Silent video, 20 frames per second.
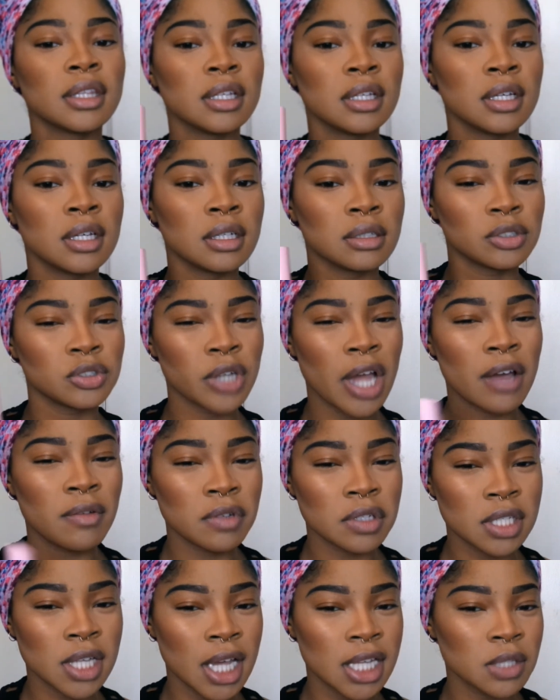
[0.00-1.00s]
the
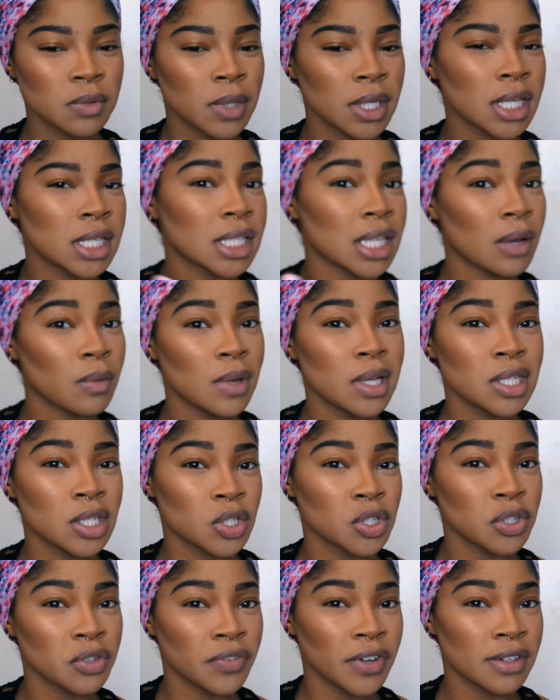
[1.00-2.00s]
travel size one because I wasn't
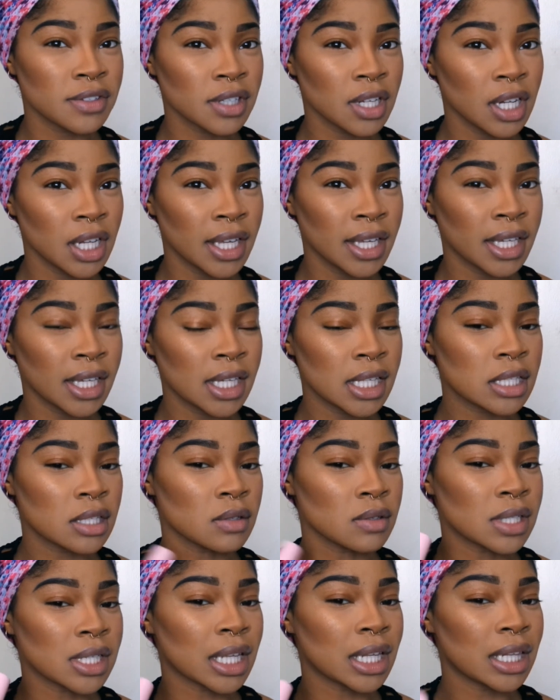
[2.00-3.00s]
sure if I was going to like it.
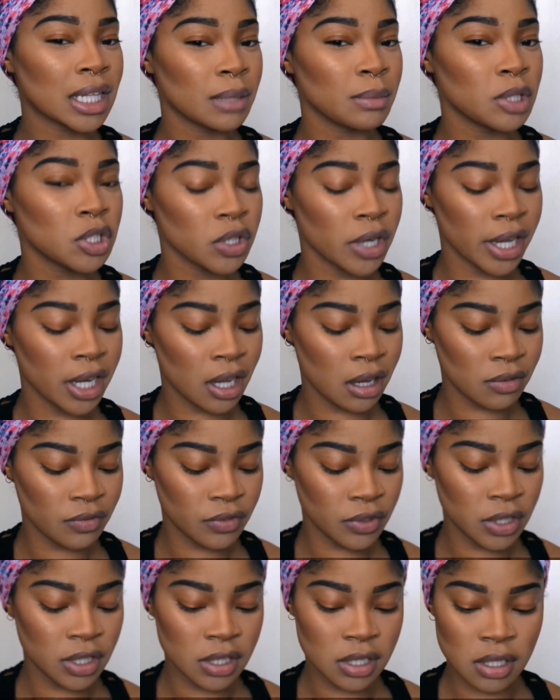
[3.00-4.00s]
So I was like, let me try it out
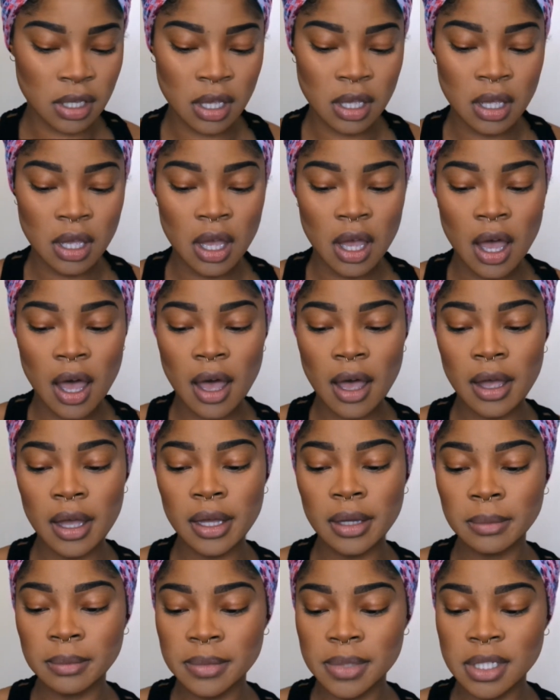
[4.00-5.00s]
first.
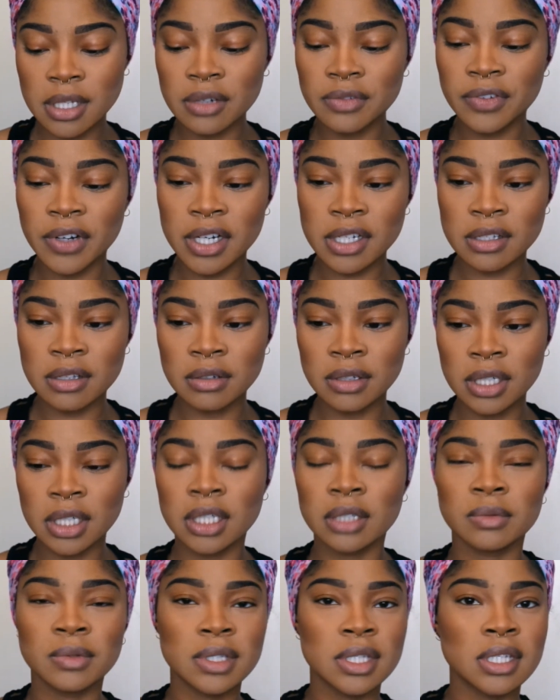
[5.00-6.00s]
So far so
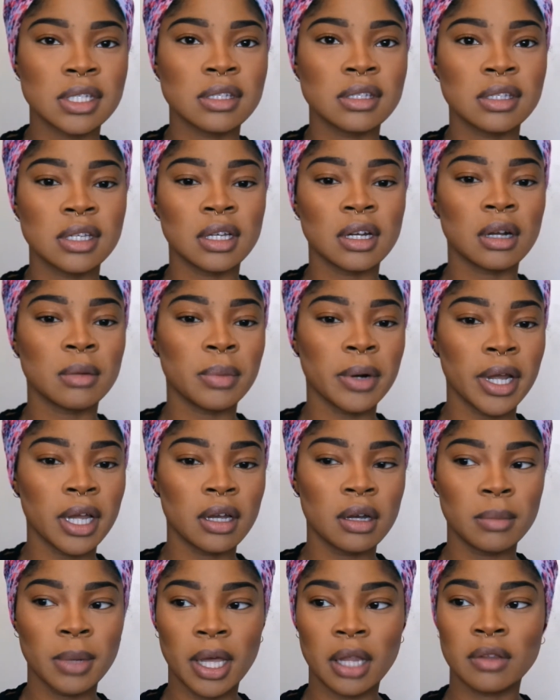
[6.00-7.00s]
good. Once this is done, I'll probably
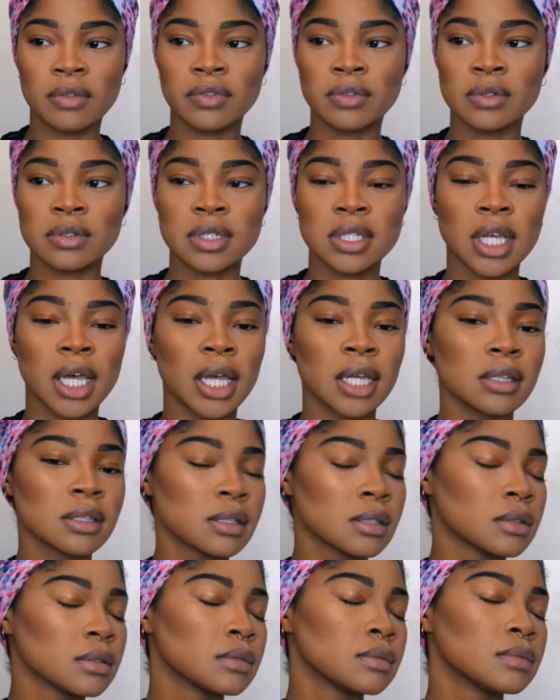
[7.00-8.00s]
go buy the full size.